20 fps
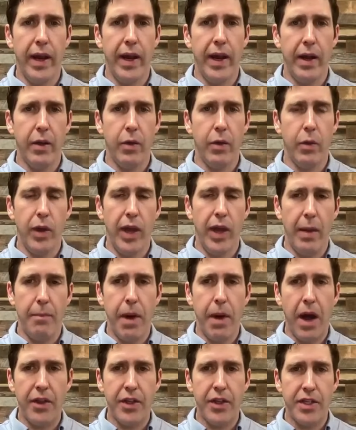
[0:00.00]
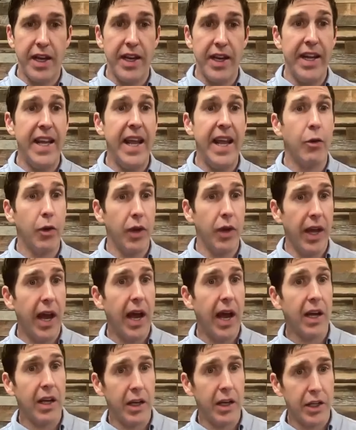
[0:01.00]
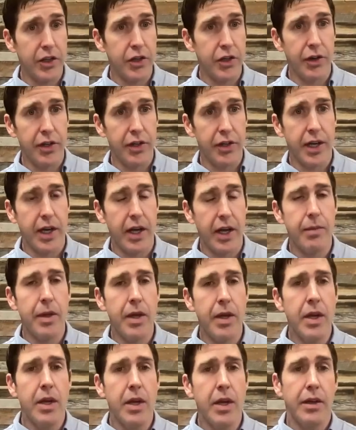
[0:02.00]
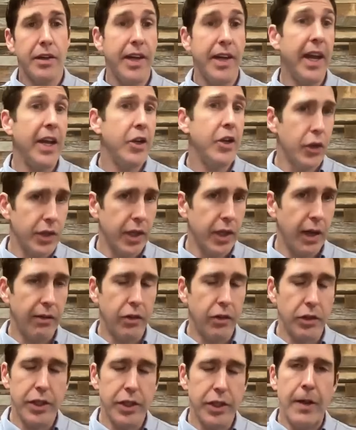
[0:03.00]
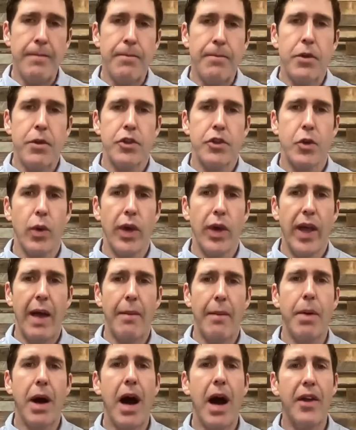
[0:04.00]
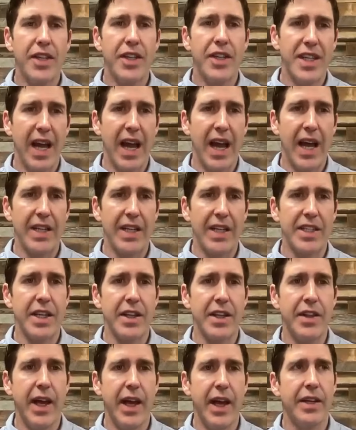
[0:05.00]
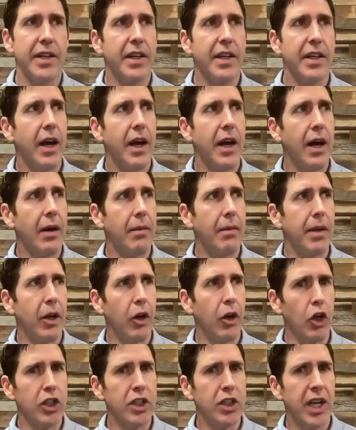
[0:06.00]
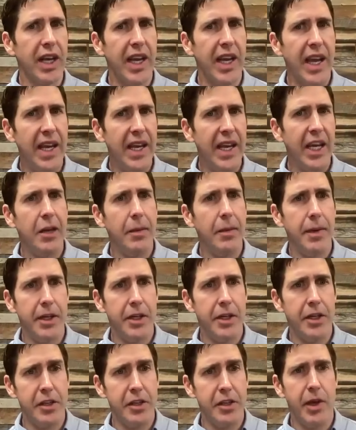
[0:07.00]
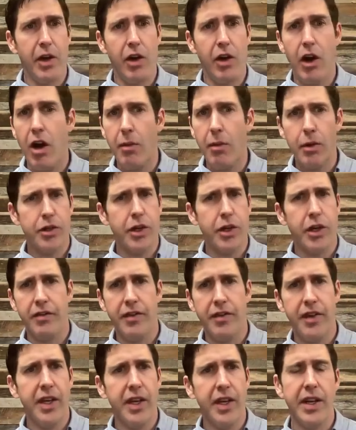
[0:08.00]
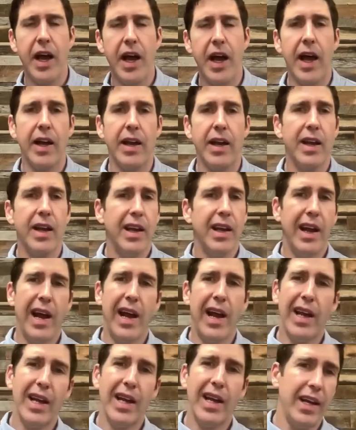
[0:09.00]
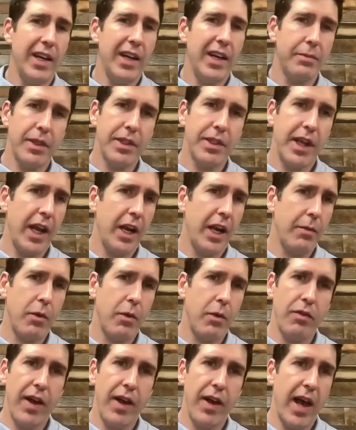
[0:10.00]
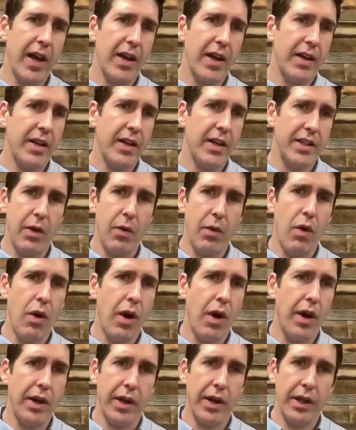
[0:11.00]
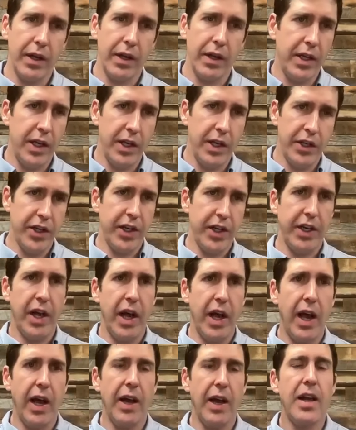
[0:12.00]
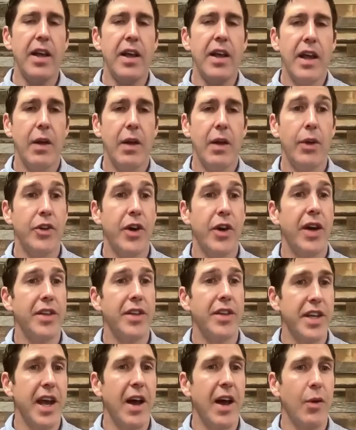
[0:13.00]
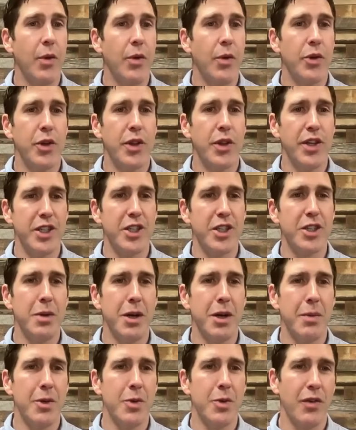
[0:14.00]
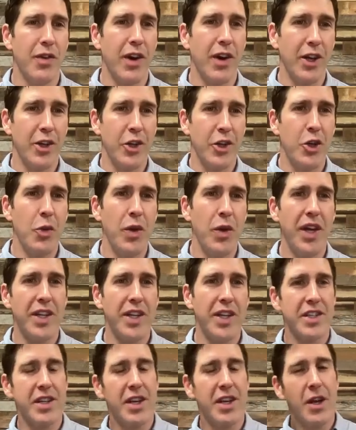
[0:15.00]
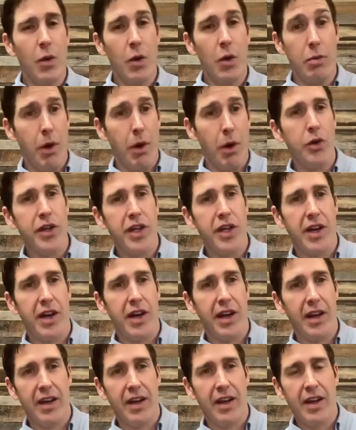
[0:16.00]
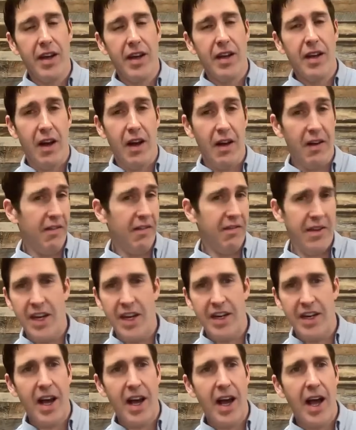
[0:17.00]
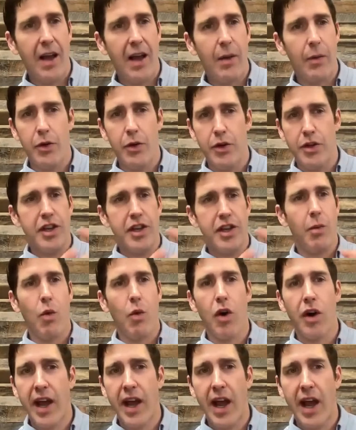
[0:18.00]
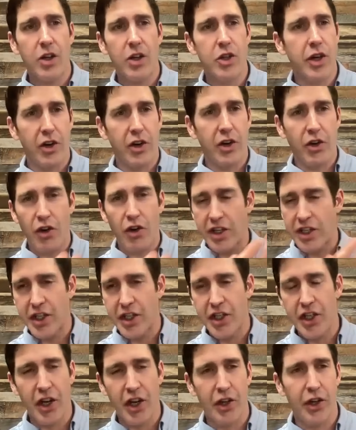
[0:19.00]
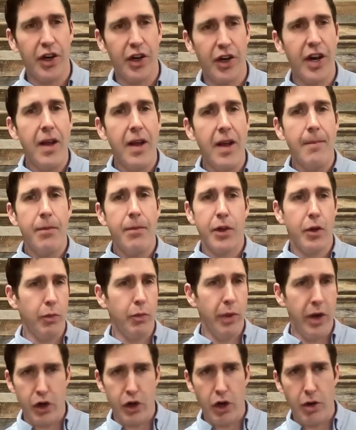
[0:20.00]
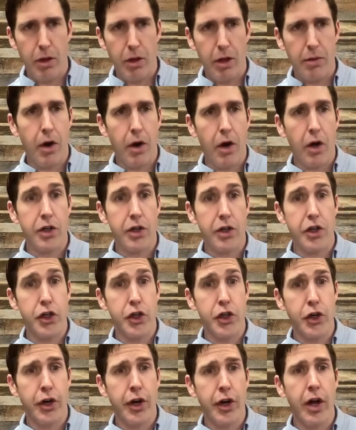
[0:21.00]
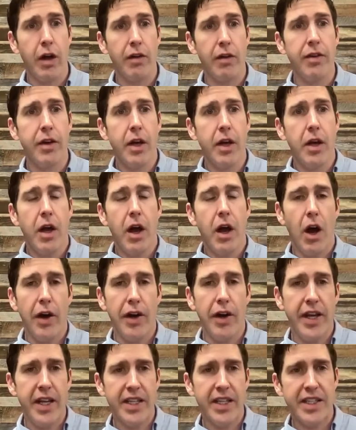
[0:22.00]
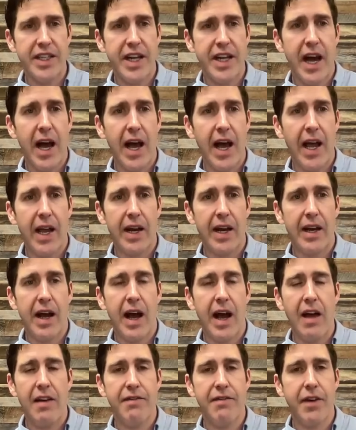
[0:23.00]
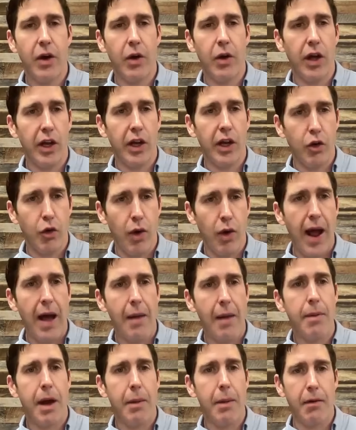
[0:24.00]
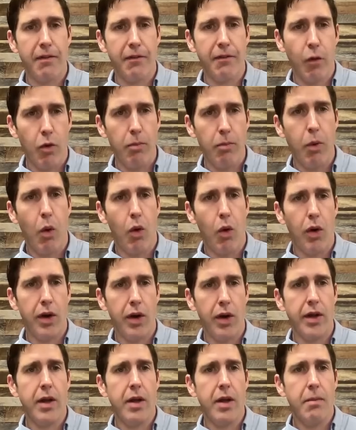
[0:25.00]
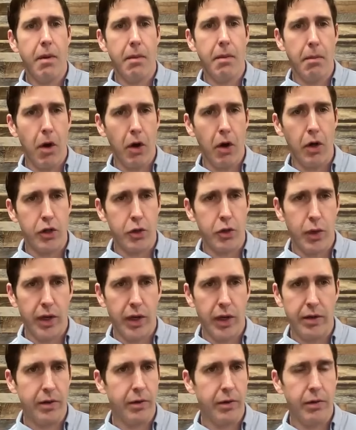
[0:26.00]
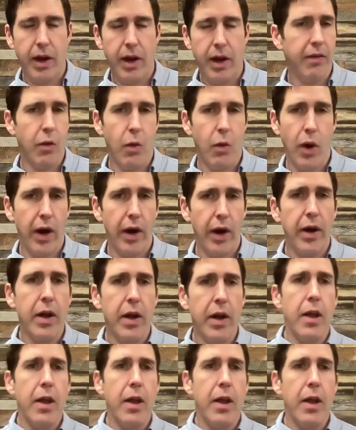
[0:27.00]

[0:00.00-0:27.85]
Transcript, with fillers: had, we hypothesized, and he had really high cholesterol at the time, dangerous levels. So we hypothesized that um, it looks like he need to be, needs to be almost on a vegan diet, and I can eat as much animal fat as I want, like a ketogenic diet. And we tried this out. We would do these experiments where for like two weeks, we'd both eat like a vegan diet. We'd do the same workouts, trying to crush each other, measure our blood markers. And sure enough, on his diet, I felt like crap. I performed poorly. My markers went everywhere.